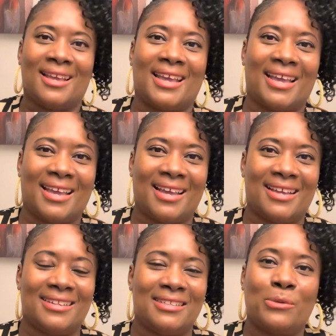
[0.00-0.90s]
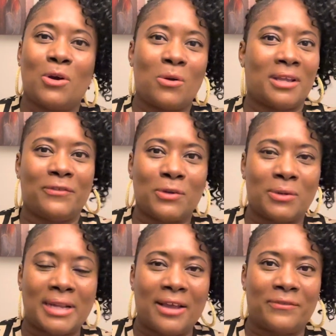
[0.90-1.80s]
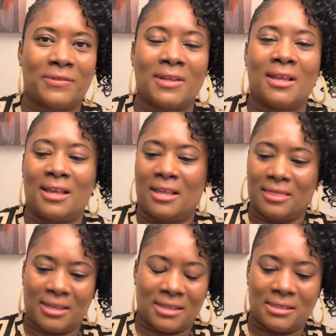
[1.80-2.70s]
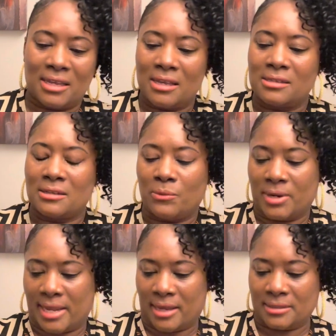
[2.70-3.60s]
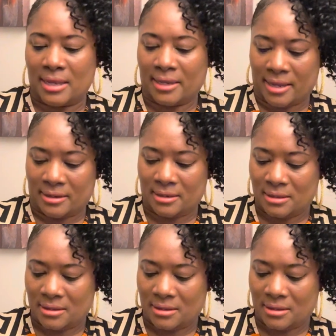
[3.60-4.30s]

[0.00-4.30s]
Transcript: And there were only a few left. This is a 1X again,